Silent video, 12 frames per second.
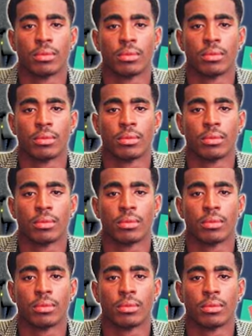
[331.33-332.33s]

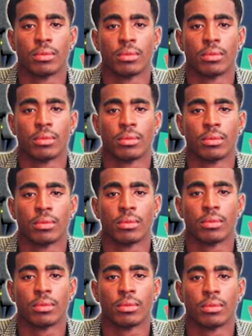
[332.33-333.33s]

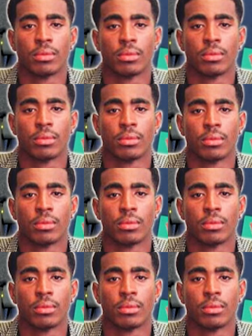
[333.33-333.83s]
No words are spoken by the person on screen.